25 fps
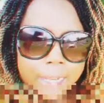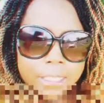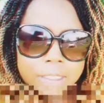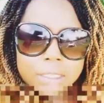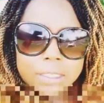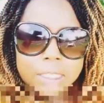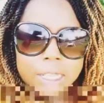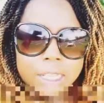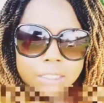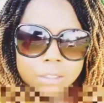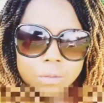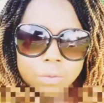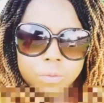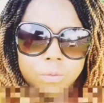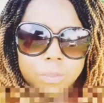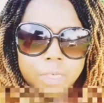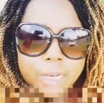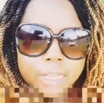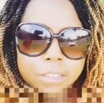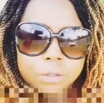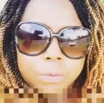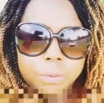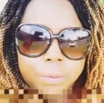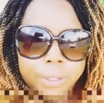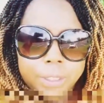And
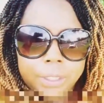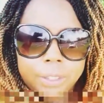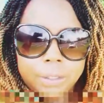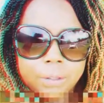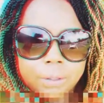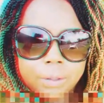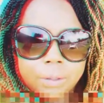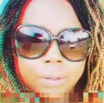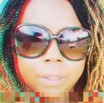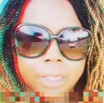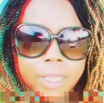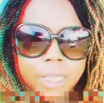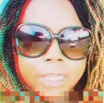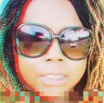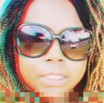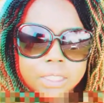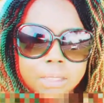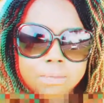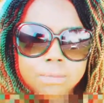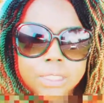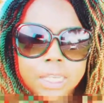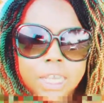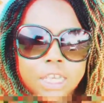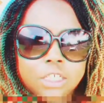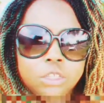that's real.
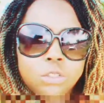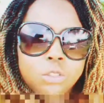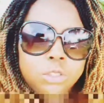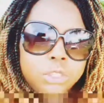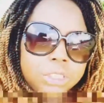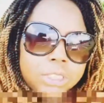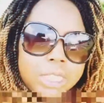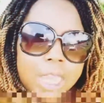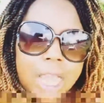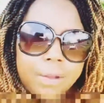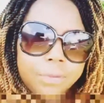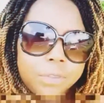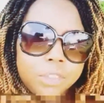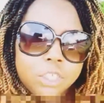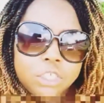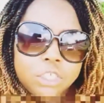And sometimes you just